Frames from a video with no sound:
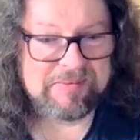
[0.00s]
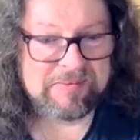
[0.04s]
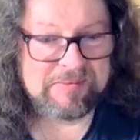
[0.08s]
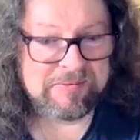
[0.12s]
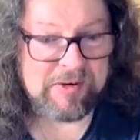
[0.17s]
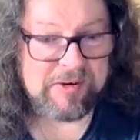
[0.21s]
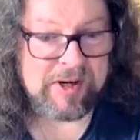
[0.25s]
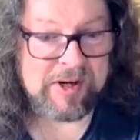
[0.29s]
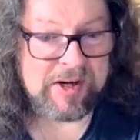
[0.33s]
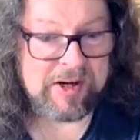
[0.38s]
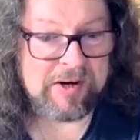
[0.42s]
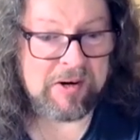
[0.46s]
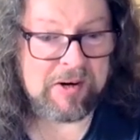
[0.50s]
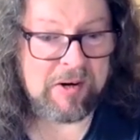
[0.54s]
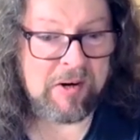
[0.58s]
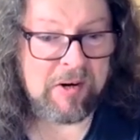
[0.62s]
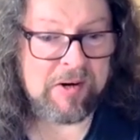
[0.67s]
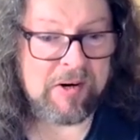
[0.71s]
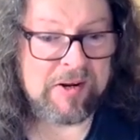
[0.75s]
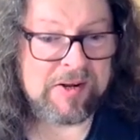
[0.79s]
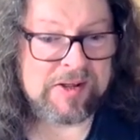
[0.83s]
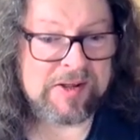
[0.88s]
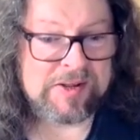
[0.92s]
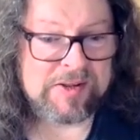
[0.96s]
written a
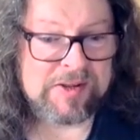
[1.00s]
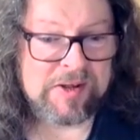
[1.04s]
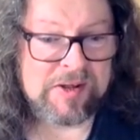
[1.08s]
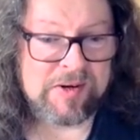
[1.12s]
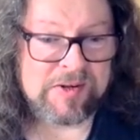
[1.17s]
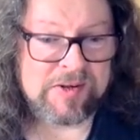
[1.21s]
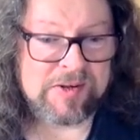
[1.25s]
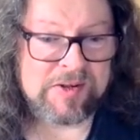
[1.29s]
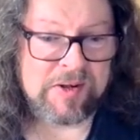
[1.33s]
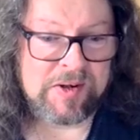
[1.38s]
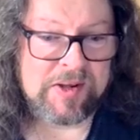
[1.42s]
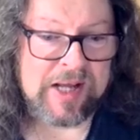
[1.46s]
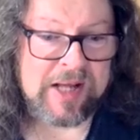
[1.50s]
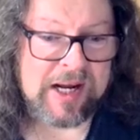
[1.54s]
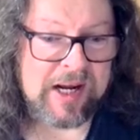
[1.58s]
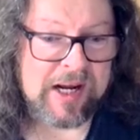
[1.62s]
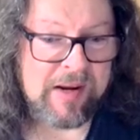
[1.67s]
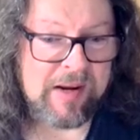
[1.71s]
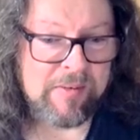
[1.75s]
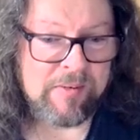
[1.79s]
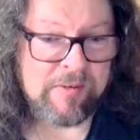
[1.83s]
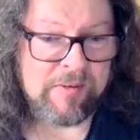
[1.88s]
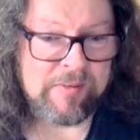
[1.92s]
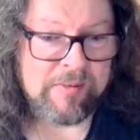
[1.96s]
lot of the songs on that
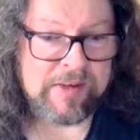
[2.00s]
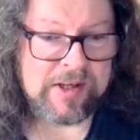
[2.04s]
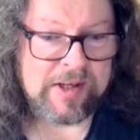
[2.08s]
album,